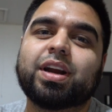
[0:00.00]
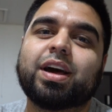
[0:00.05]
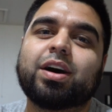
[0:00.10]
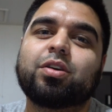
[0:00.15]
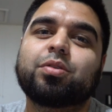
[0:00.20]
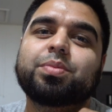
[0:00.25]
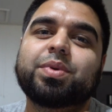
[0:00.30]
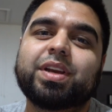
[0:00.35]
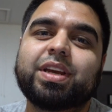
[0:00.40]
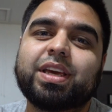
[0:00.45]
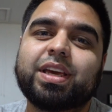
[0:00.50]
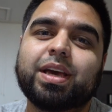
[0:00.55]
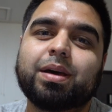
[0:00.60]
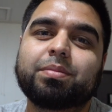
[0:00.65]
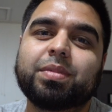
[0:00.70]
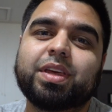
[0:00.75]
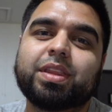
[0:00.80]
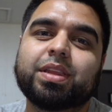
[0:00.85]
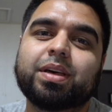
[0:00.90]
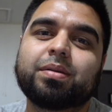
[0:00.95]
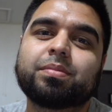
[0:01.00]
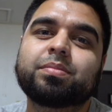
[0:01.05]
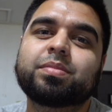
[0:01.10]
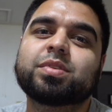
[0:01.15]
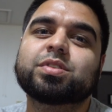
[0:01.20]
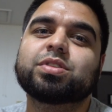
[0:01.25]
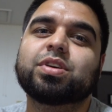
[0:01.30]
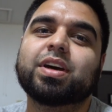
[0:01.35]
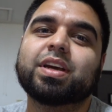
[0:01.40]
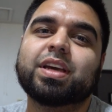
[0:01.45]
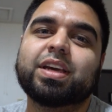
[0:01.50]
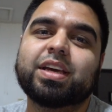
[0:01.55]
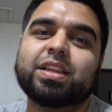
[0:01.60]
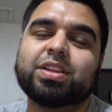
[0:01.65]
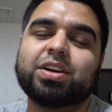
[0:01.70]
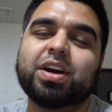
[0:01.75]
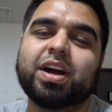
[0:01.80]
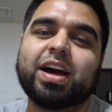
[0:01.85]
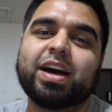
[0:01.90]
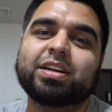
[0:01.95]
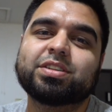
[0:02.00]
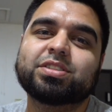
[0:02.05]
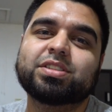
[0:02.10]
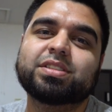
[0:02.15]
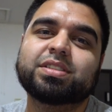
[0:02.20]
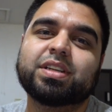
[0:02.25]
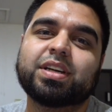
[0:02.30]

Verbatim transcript: I will be DMing them so I can get their address,